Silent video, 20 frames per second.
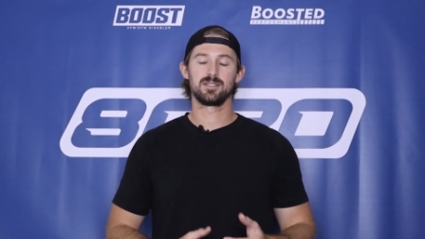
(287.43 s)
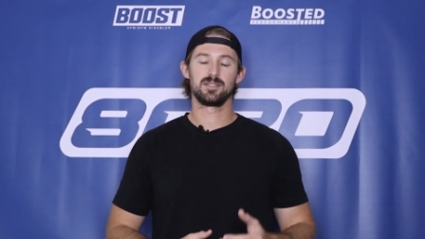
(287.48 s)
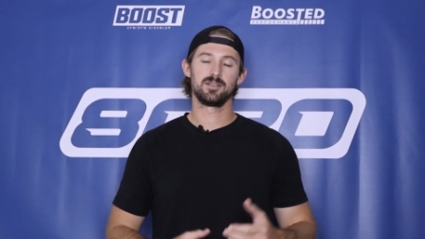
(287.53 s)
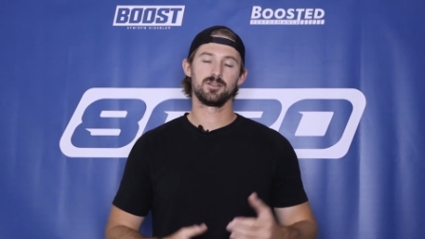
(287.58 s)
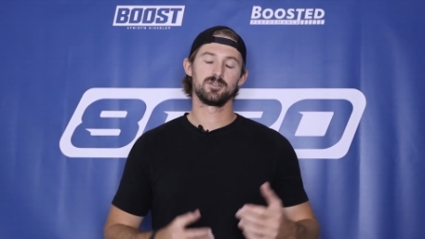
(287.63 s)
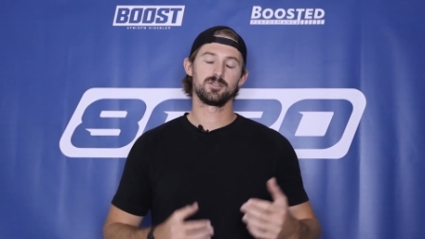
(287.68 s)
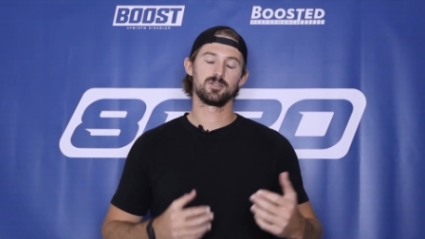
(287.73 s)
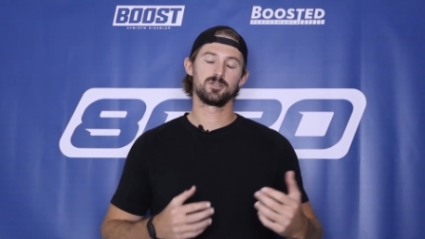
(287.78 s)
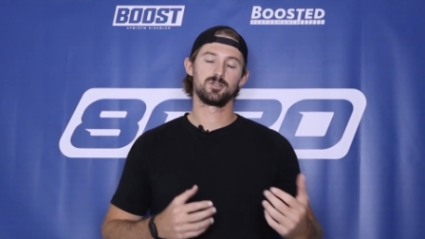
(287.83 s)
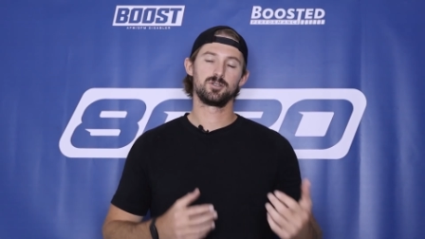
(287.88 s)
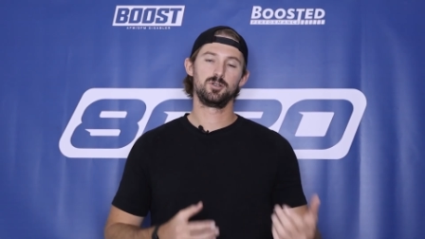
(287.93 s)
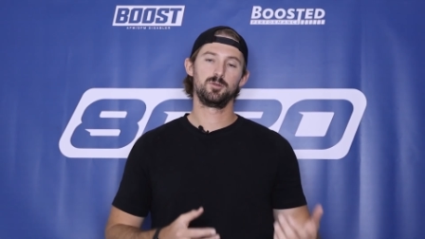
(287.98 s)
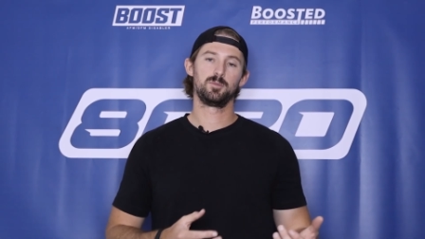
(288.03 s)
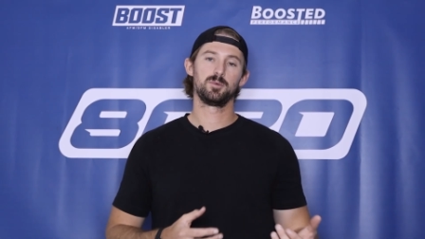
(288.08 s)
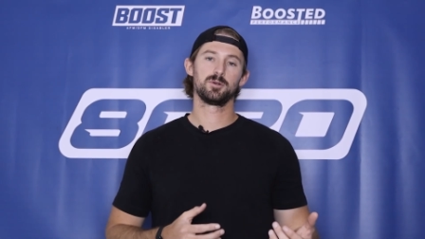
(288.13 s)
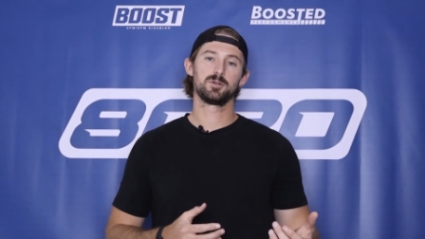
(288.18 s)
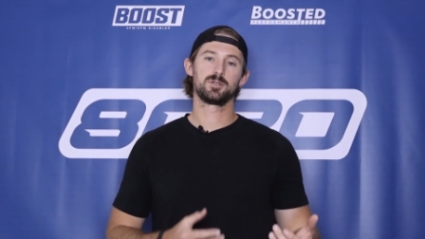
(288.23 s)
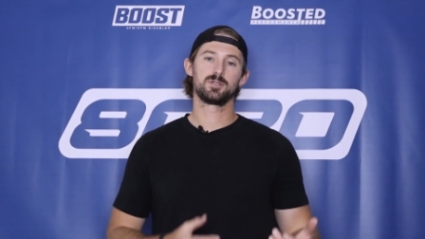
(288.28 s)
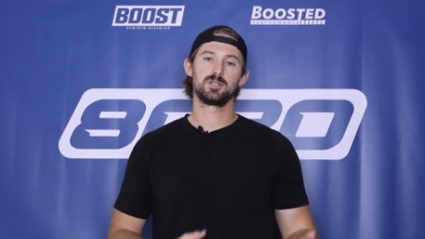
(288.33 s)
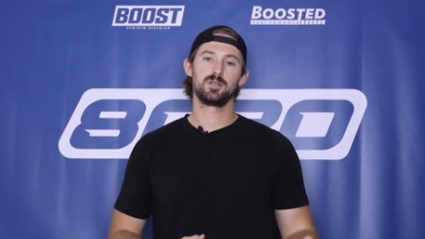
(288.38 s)
there's a
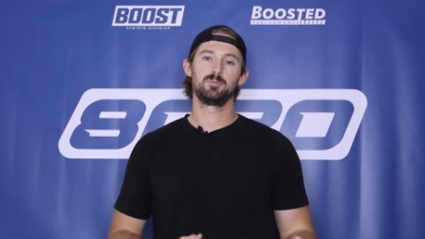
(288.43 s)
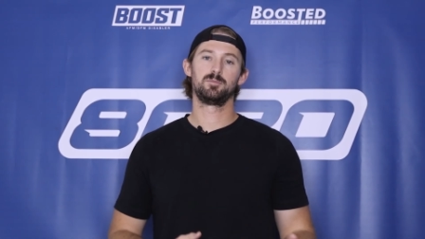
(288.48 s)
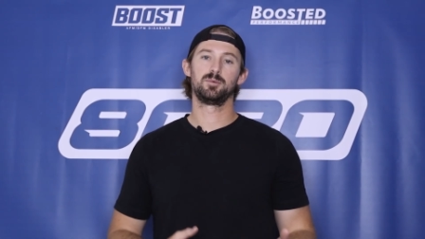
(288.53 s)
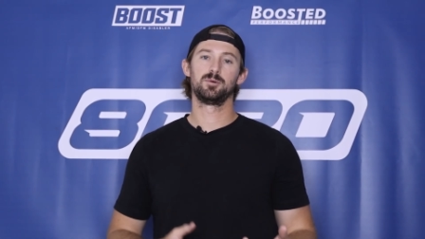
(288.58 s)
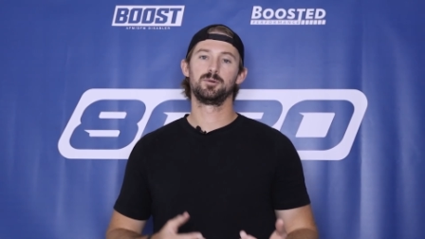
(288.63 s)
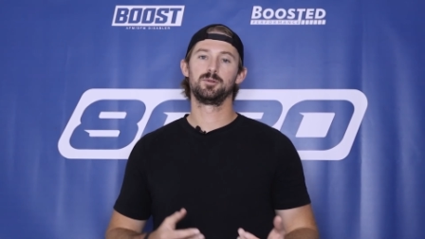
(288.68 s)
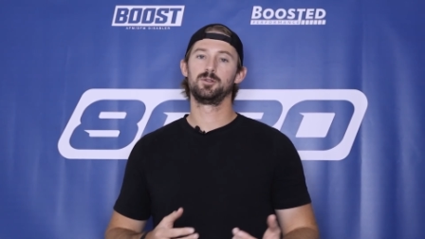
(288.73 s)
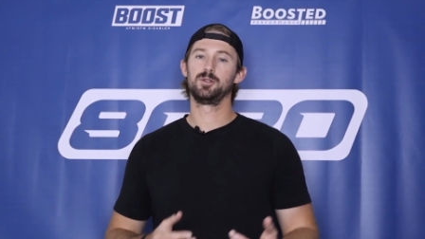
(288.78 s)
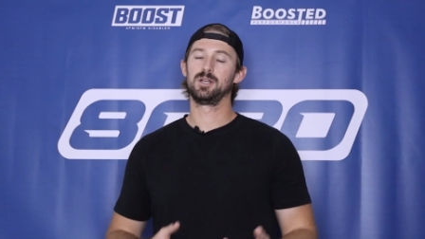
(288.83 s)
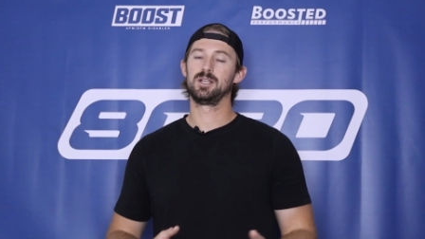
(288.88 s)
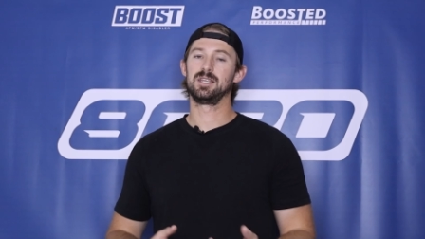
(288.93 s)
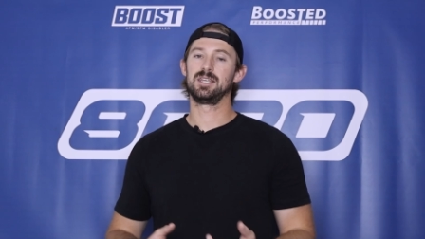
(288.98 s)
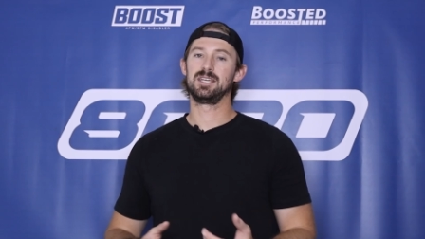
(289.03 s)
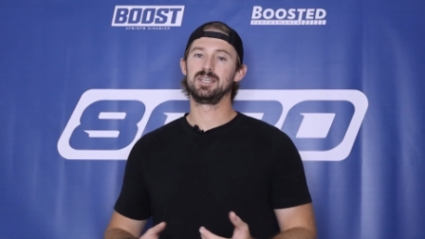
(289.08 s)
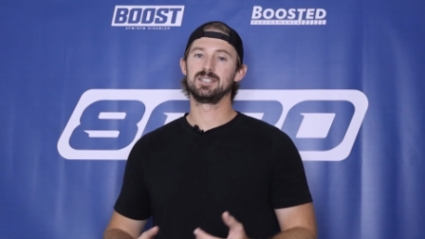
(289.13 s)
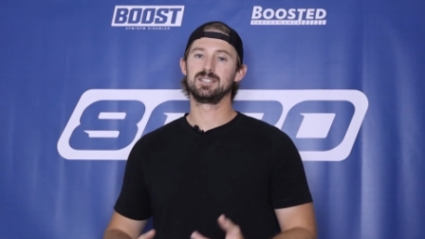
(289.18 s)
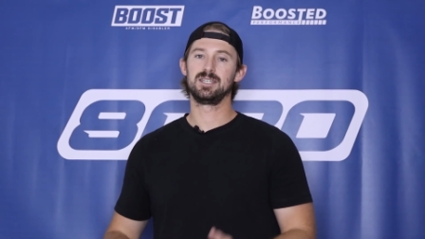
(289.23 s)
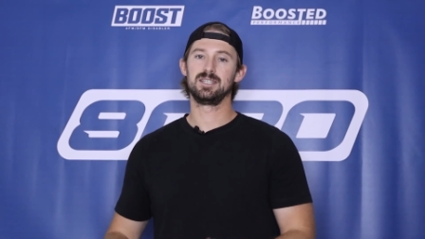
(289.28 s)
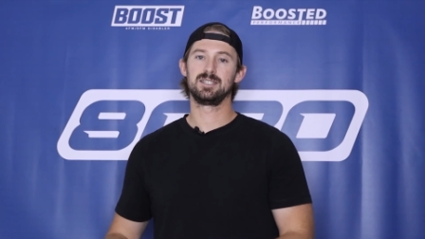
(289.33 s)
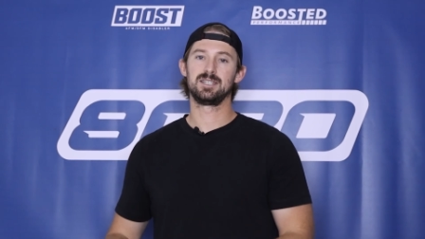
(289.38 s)
super simple and
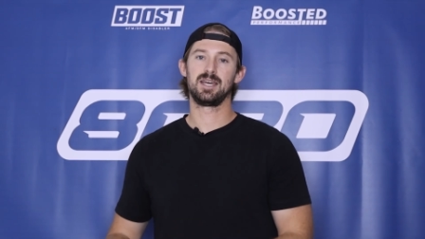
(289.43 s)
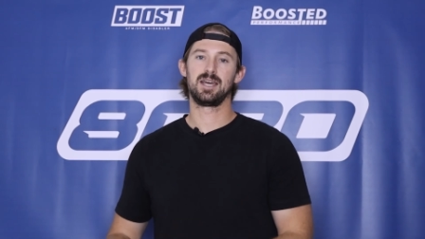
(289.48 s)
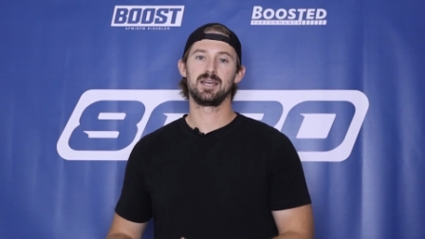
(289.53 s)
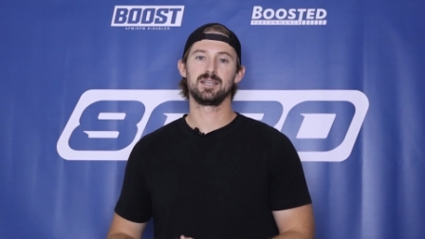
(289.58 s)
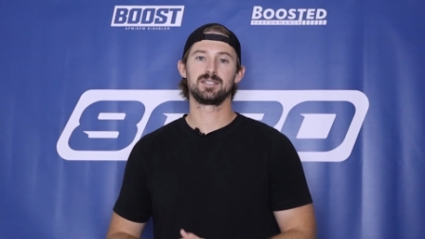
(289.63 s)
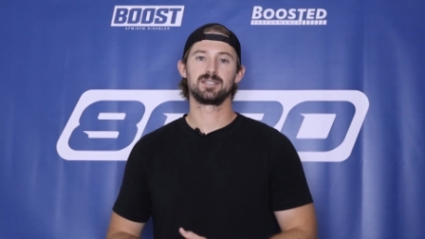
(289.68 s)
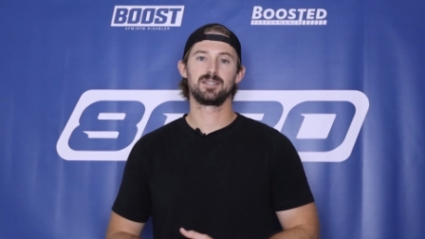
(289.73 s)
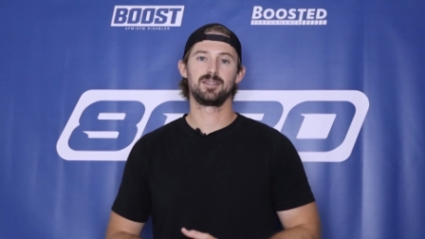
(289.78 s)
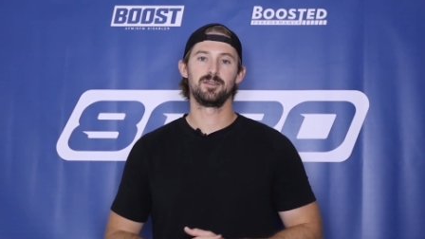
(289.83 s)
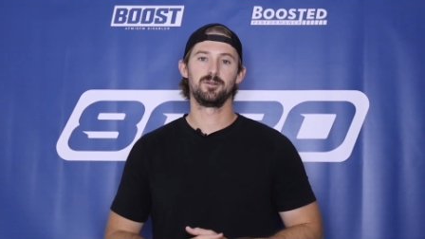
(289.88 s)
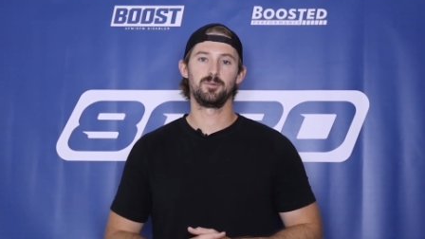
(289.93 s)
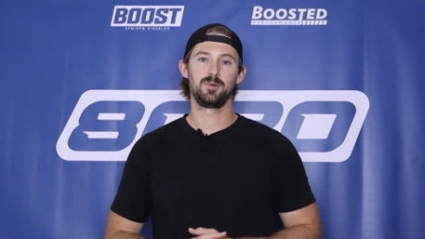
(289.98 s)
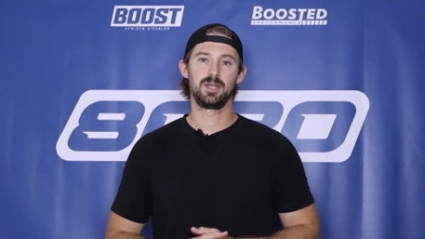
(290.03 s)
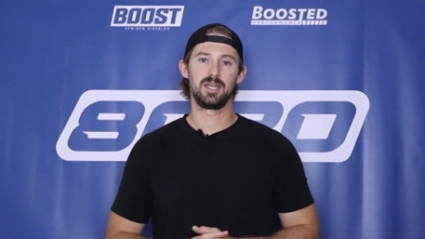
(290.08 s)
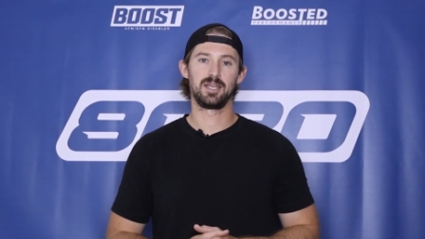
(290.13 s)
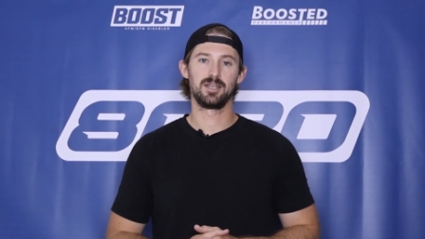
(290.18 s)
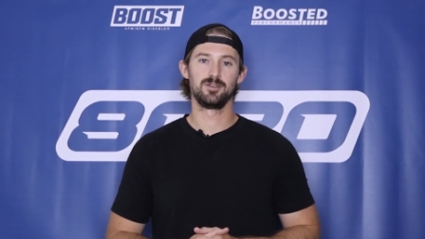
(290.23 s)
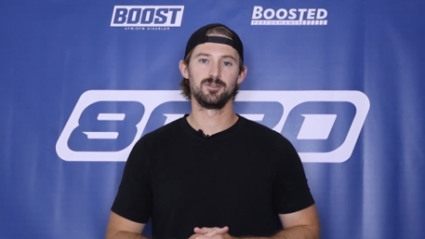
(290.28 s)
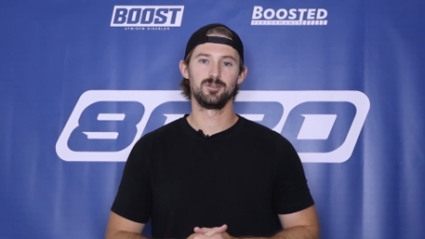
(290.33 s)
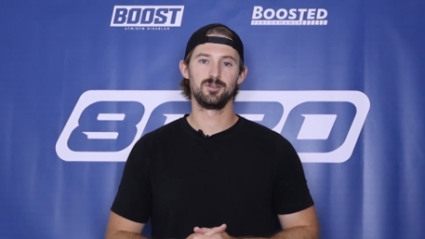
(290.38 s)
easy test that we
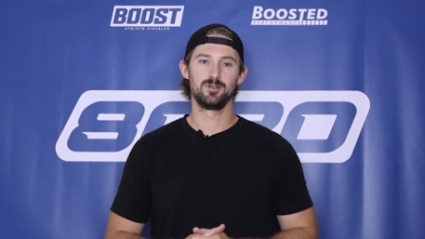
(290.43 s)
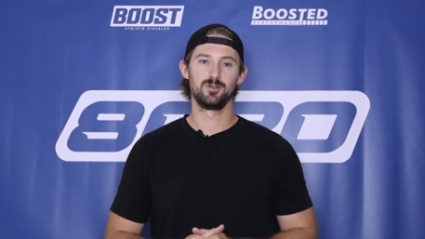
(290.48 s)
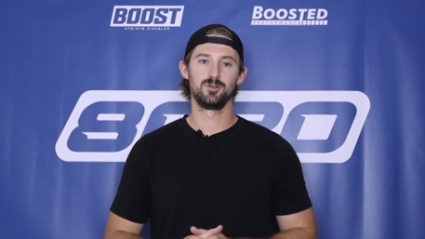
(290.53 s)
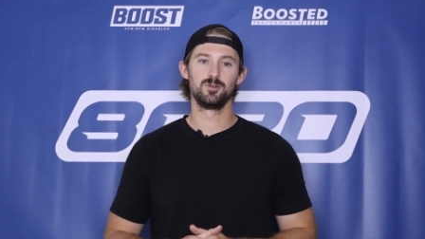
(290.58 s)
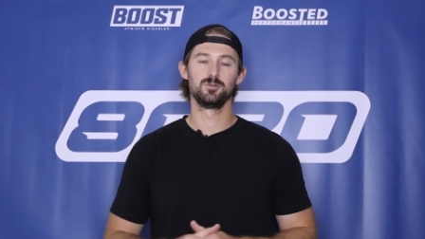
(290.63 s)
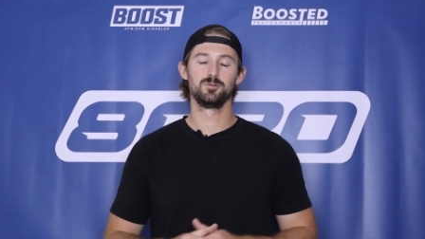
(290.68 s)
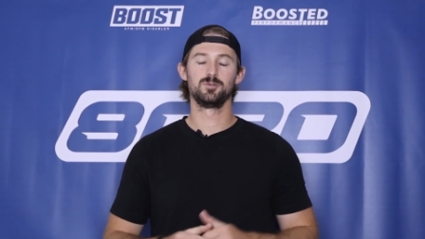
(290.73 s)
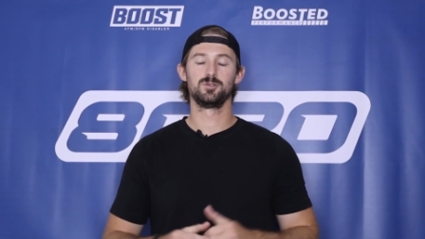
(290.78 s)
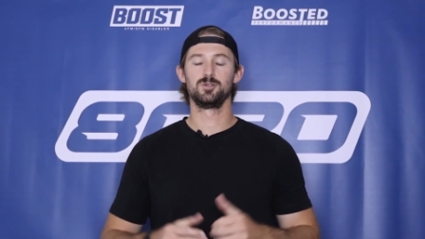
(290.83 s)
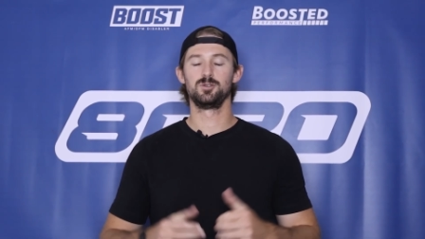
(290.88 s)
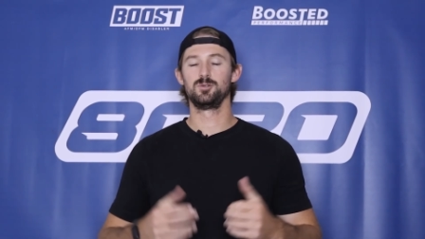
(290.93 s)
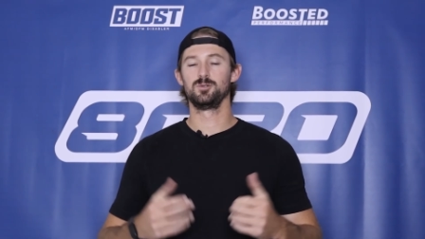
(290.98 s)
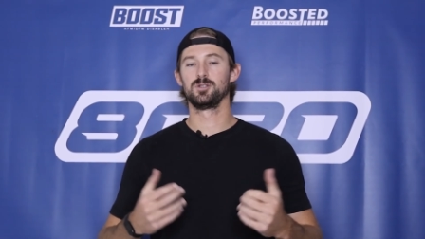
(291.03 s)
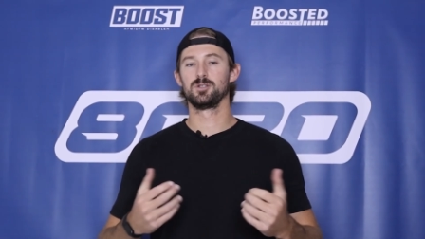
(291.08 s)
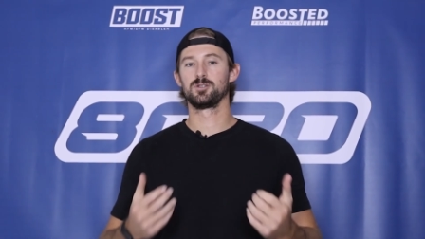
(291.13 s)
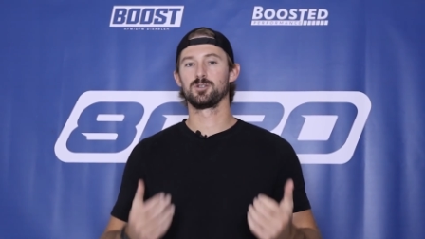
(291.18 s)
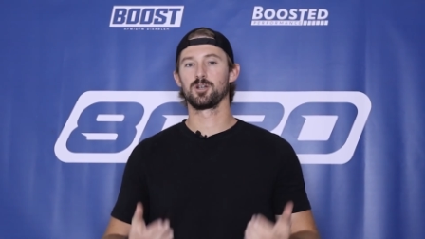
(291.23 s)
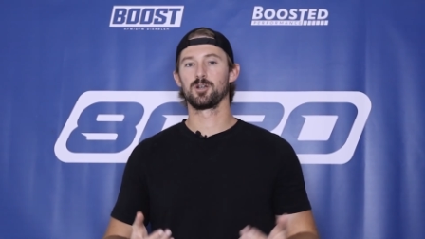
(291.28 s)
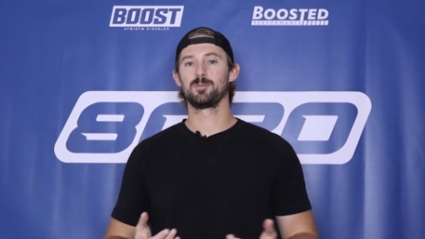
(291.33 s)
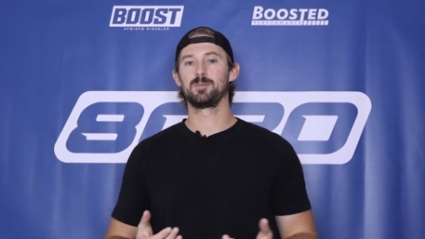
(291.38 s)
can do to
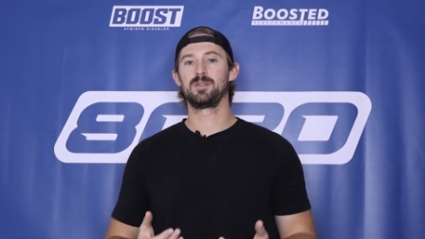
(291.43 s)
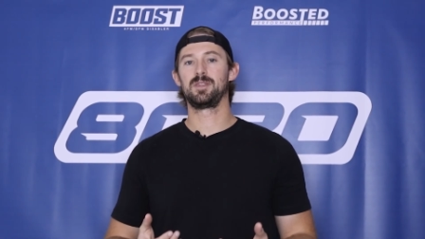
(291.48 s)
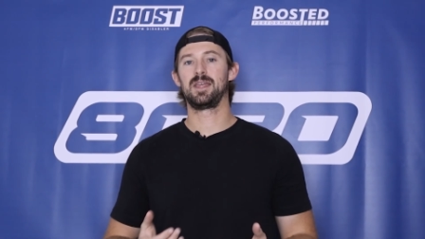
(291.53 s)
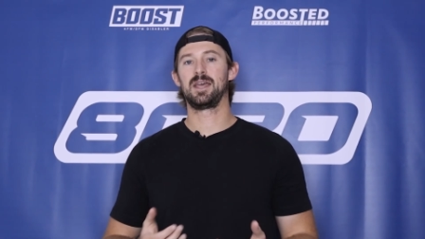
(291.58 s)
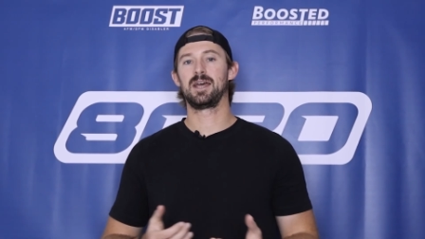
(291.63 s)
determine